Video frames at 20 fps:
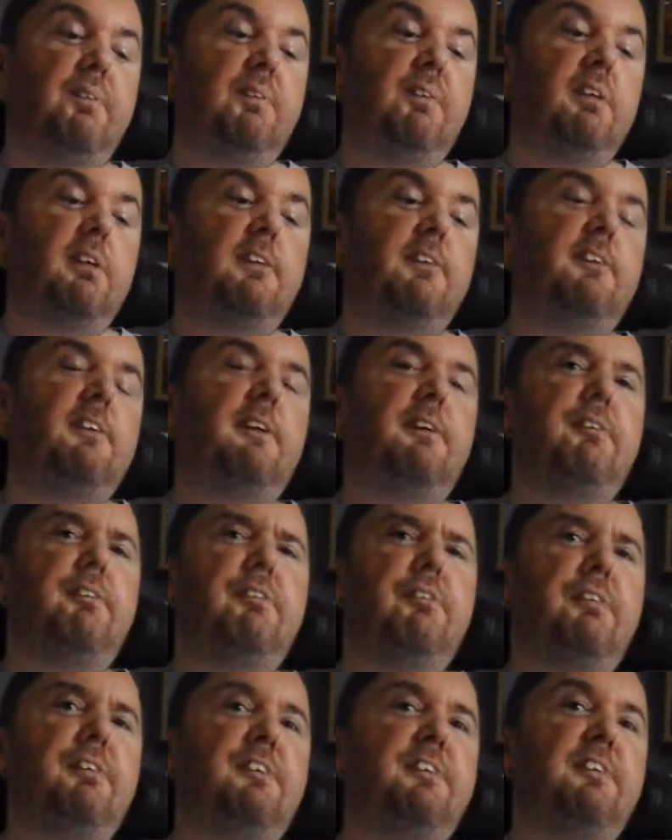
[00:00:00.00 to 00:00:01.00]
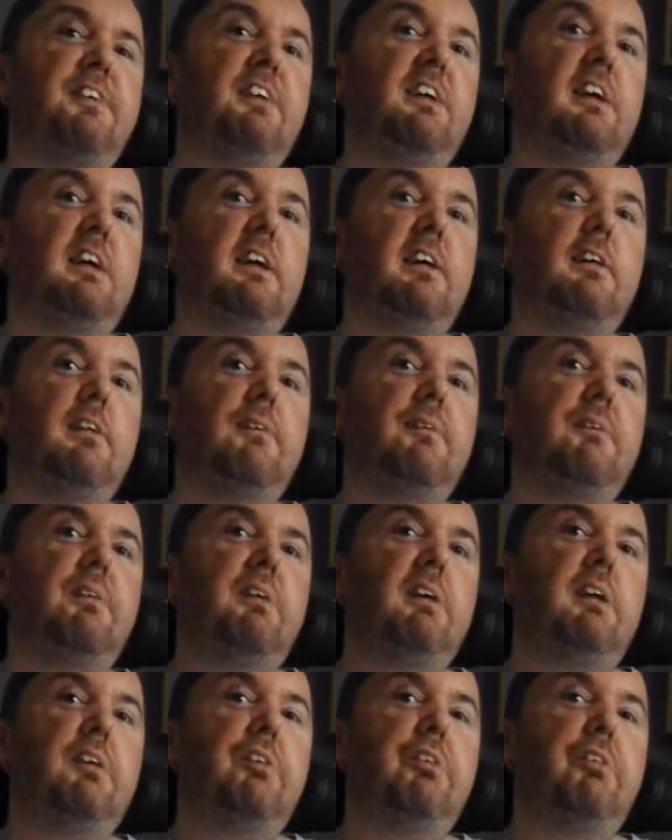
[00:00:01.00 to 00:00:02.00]
savoury snack I
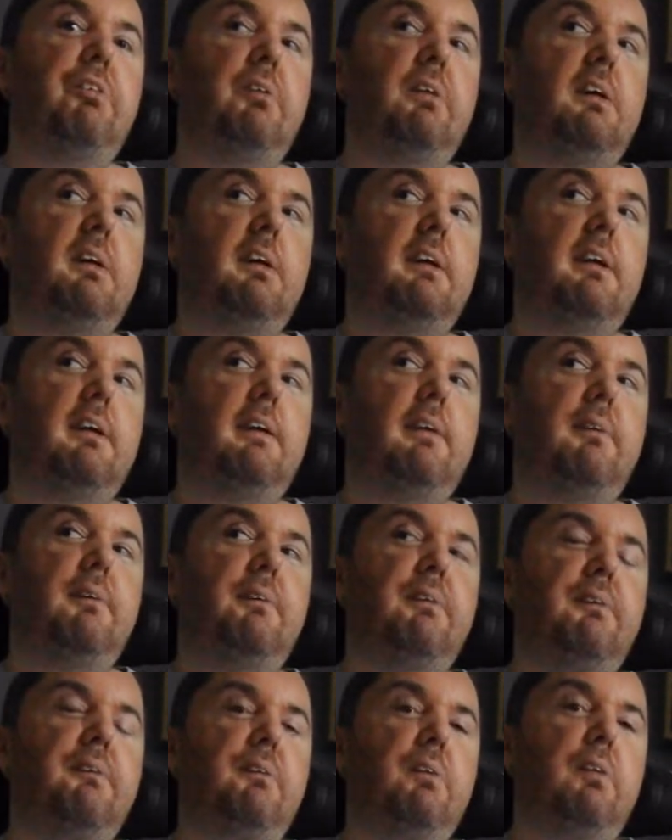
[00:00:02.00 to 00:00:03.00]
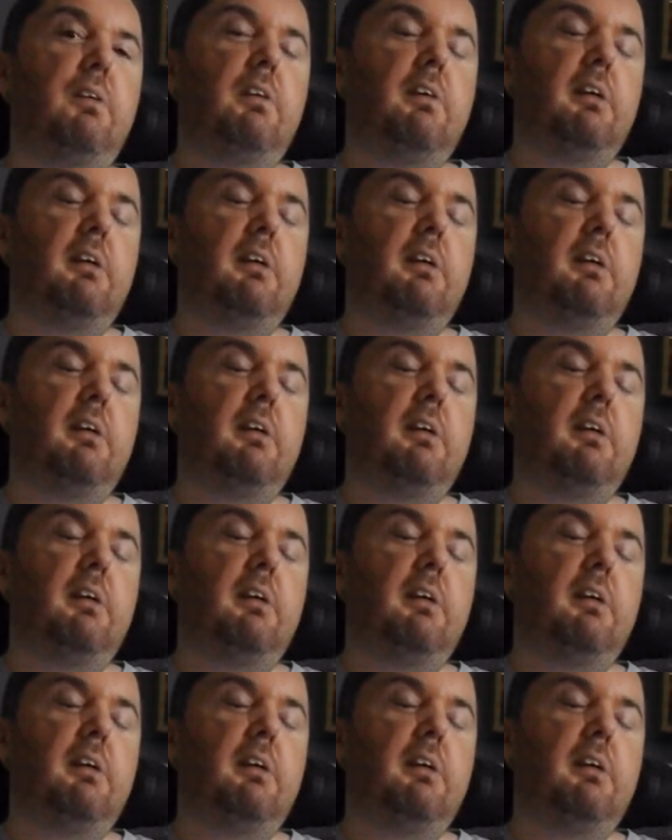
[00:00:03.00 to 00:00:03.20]
may enjoy it a little bit more.